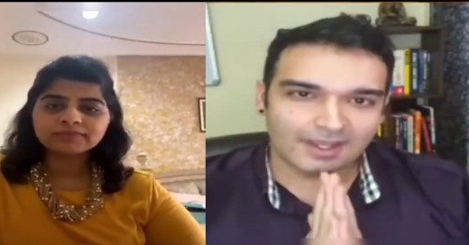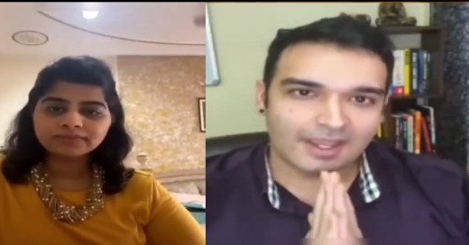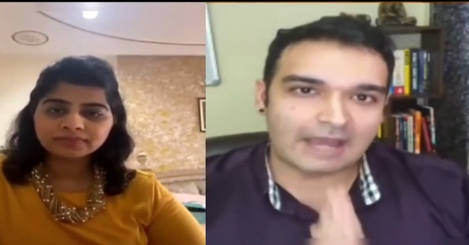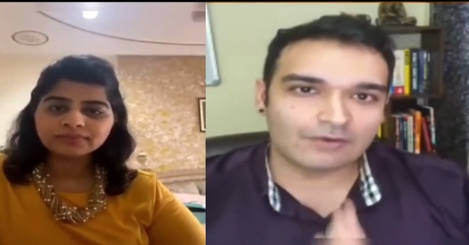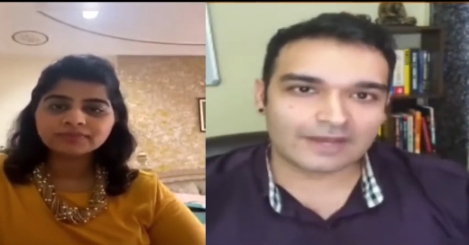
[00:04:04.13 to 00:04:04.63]

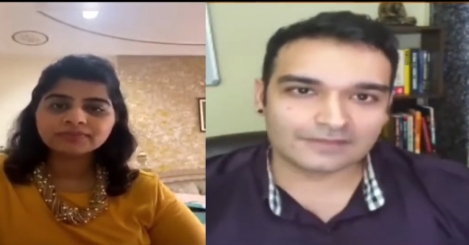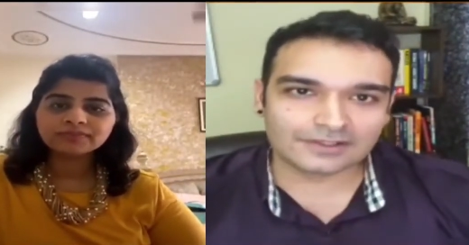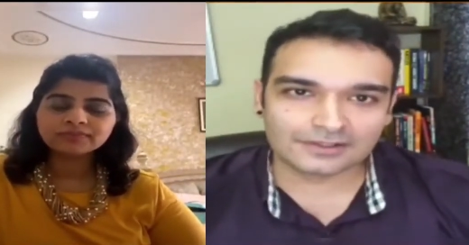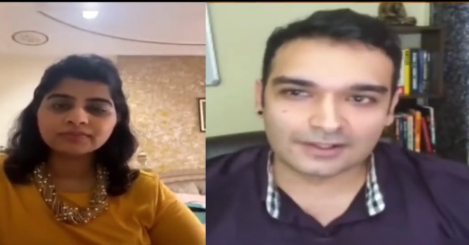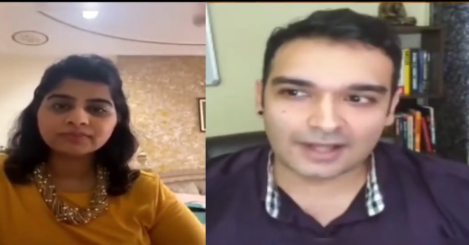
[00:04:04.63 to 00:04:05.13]

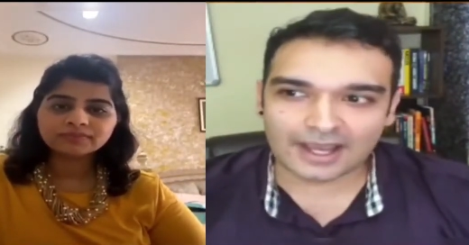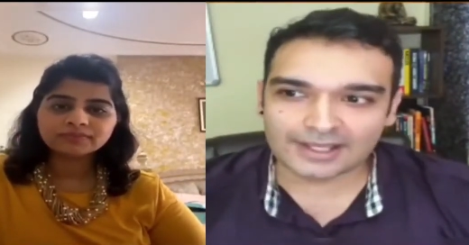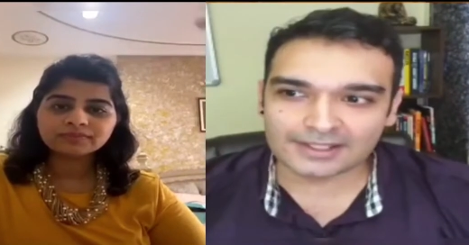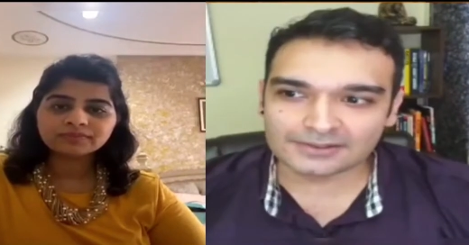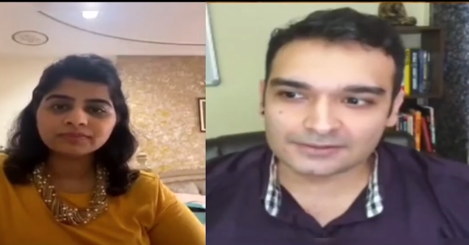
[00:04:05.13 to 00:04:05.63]
Speaker 1: However,
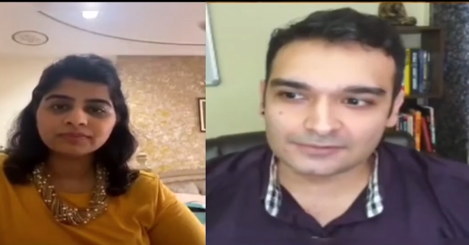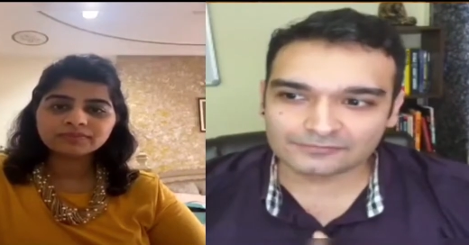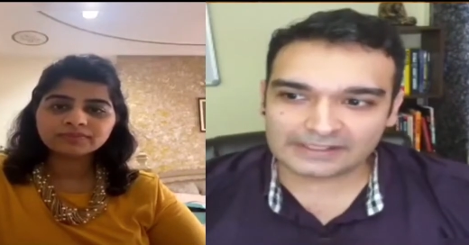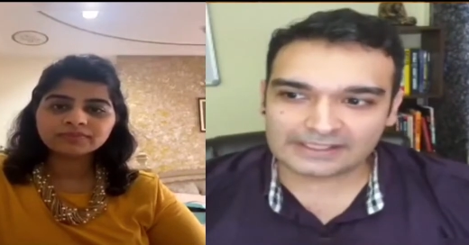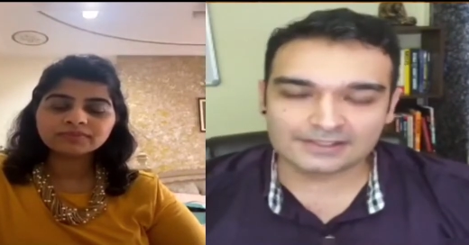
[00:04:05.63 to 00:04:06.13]
I
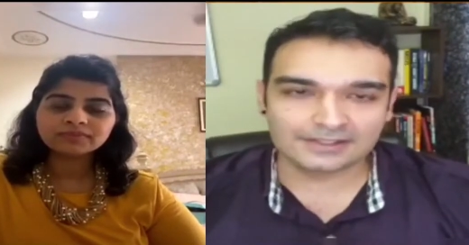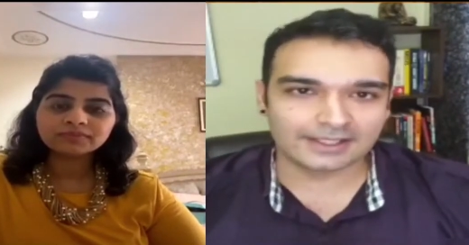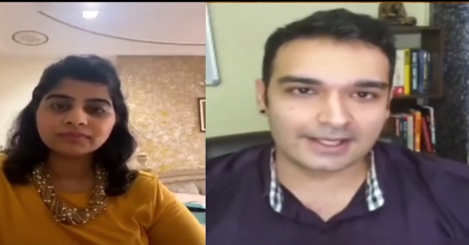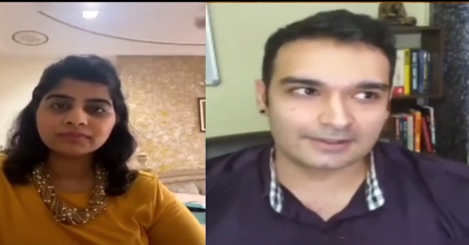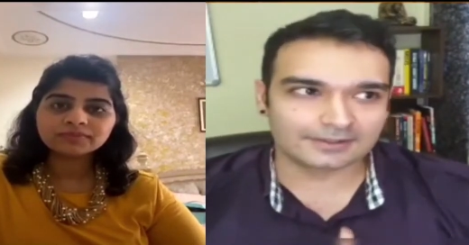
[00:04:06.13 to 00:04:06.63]
feel
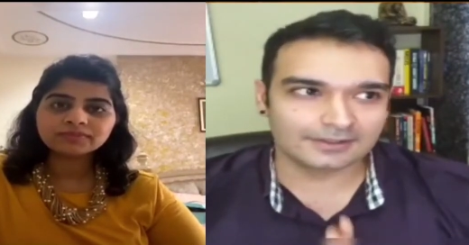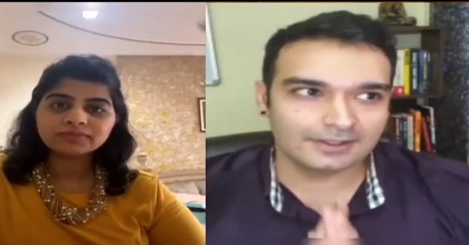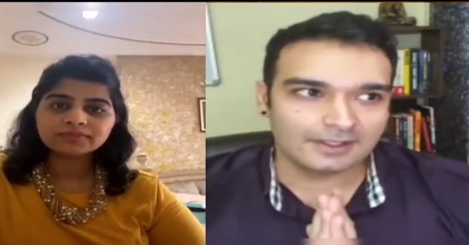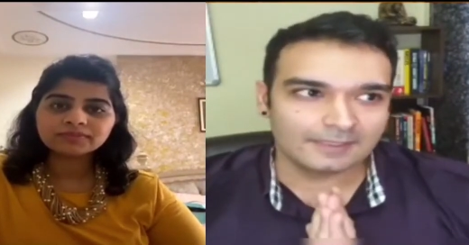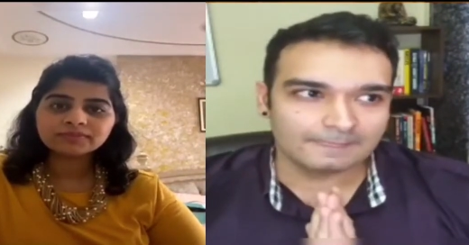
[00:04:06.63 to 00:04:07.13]
that
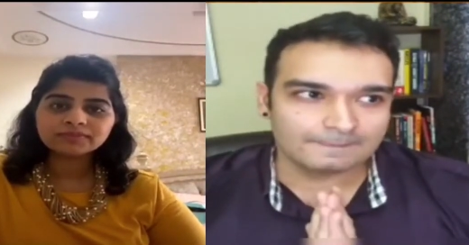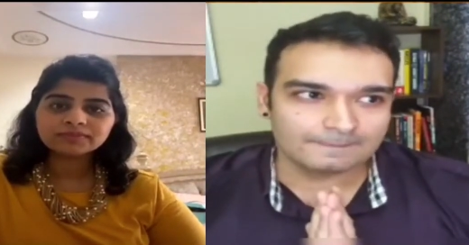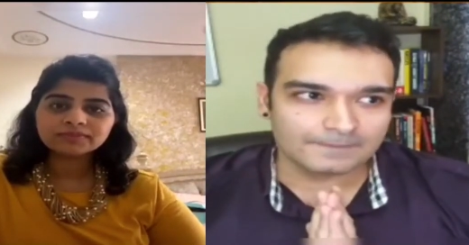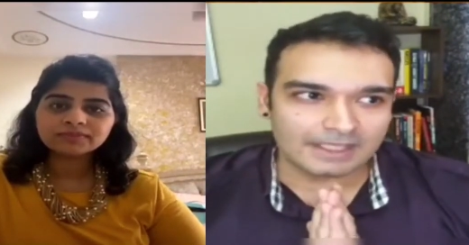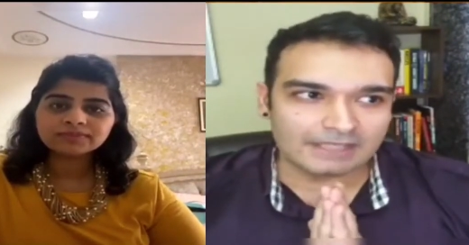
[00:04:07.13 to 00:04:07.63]

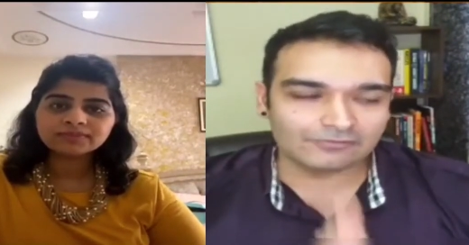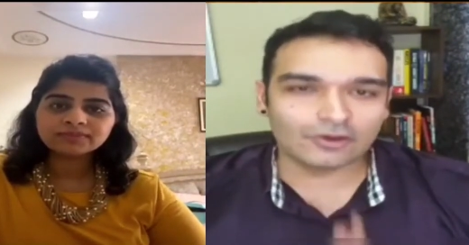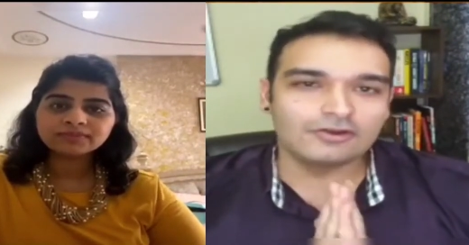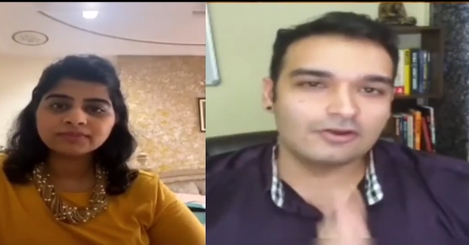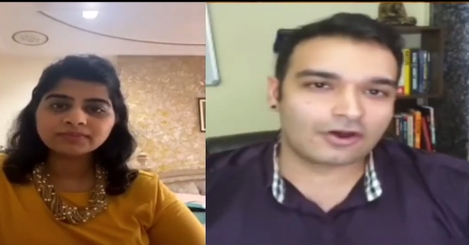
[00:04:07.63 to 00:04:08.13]
if you're
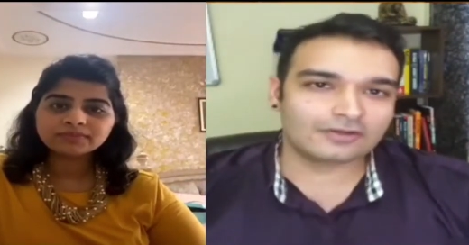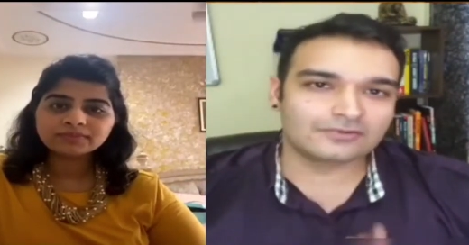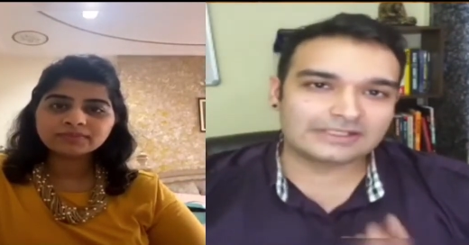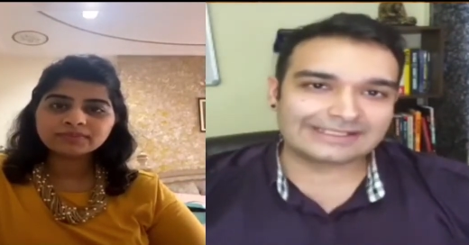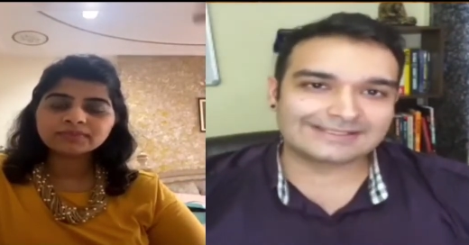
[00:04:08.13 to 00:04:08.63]
not
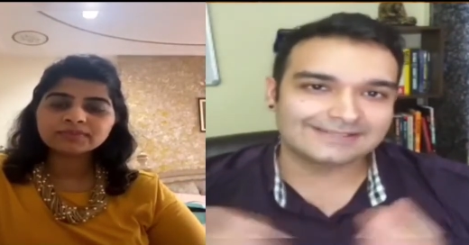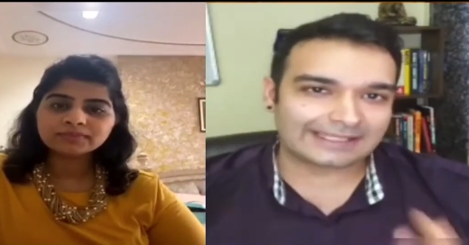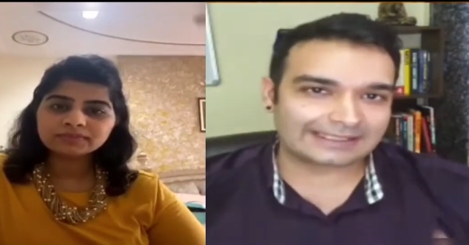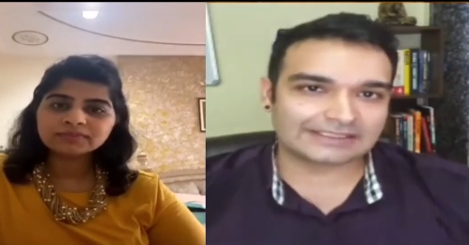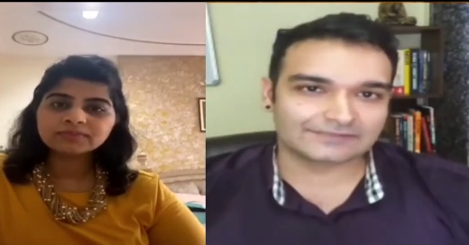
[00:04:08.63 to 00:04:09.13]
really
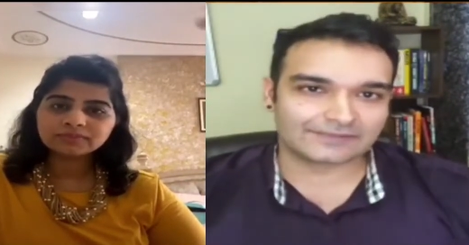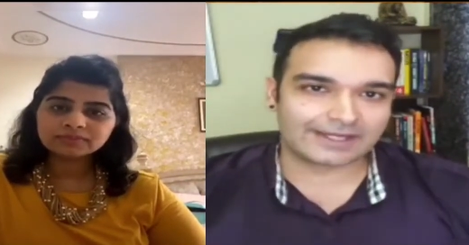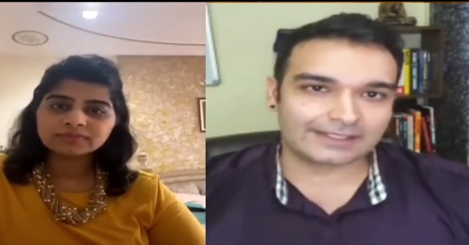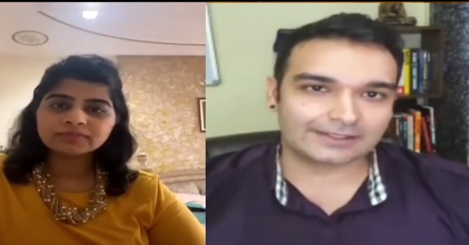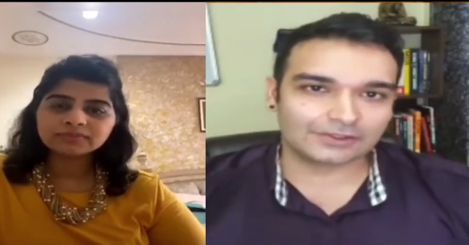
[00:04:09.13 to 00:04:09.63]

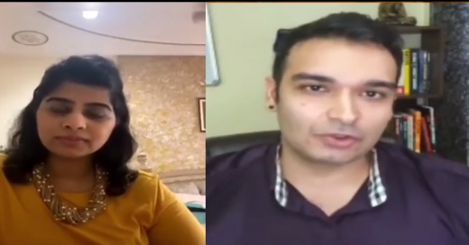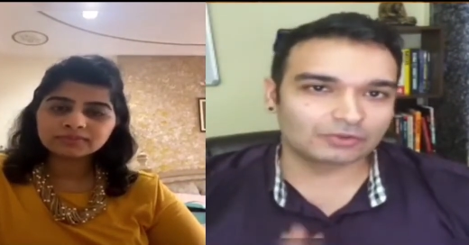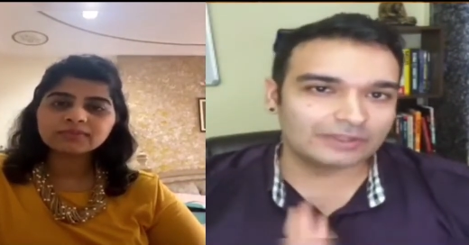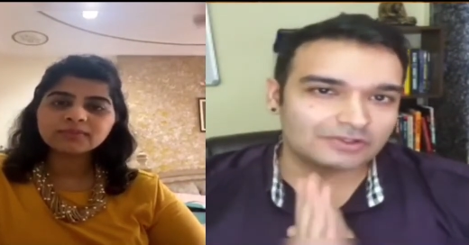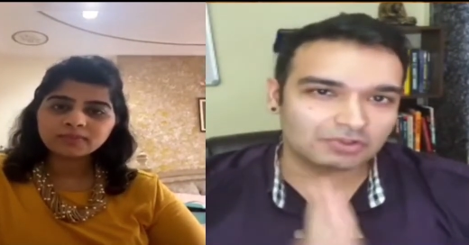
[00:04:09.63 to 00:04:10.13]
satisfied, you don't
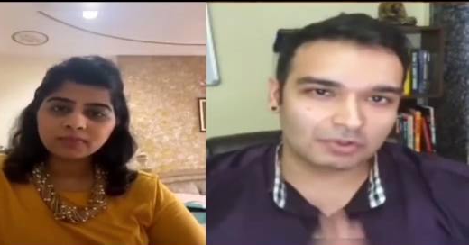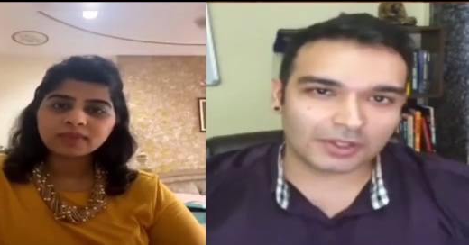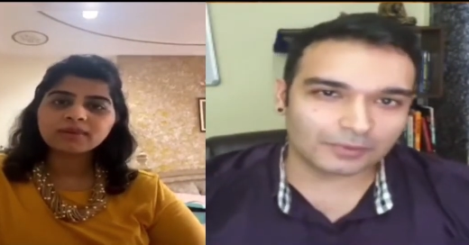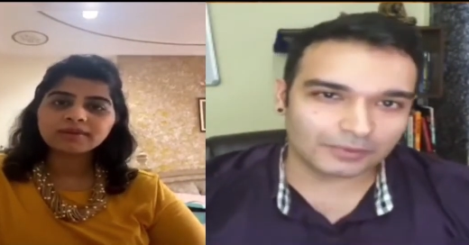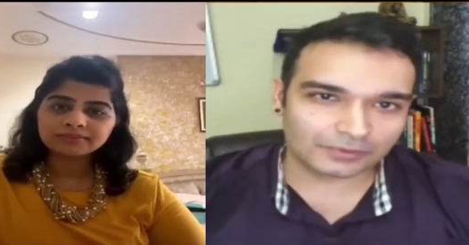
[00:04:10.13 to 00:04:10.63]
enjoy
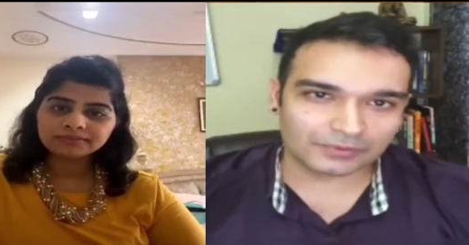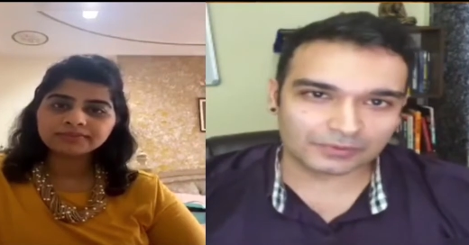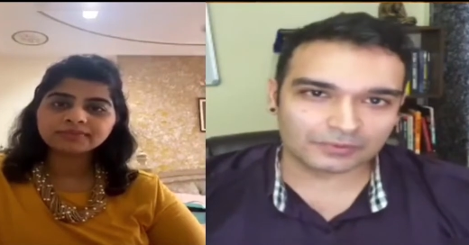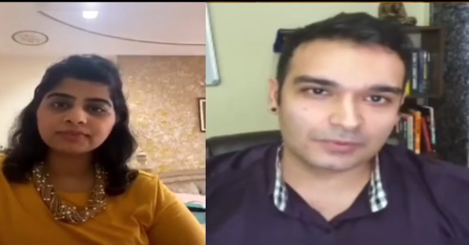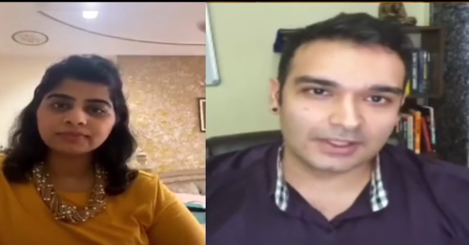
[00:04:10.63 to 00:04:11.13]
what you do,